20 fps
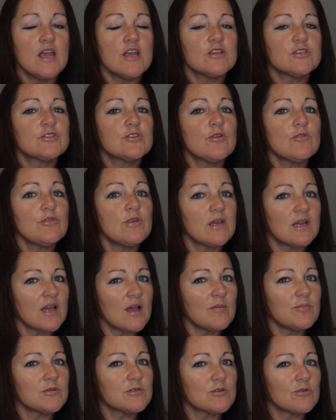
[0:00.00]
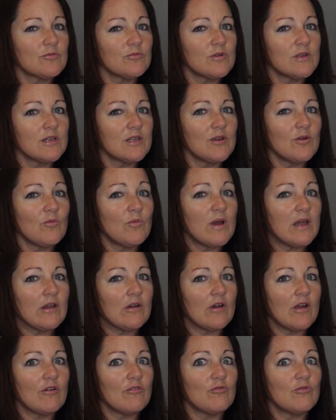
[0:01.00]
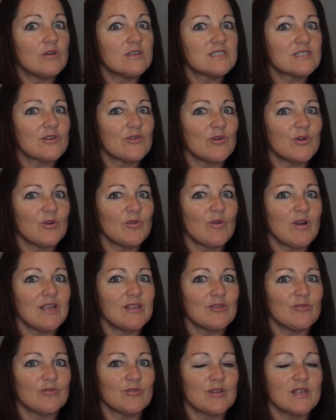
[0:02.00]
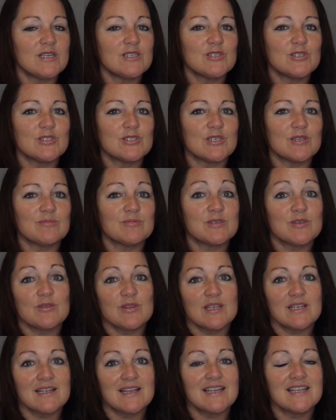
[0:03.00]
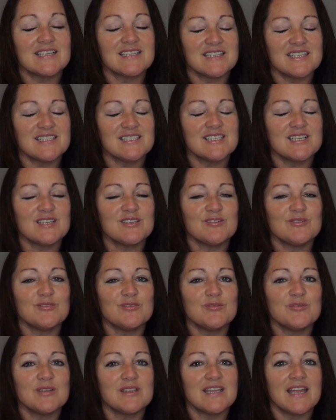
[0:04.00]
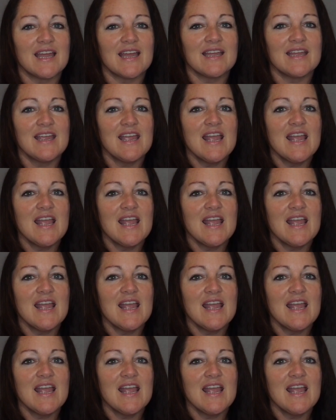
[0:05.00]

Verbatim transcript: so that couples are really aware of what's going right in their relationship so they can continue doing that.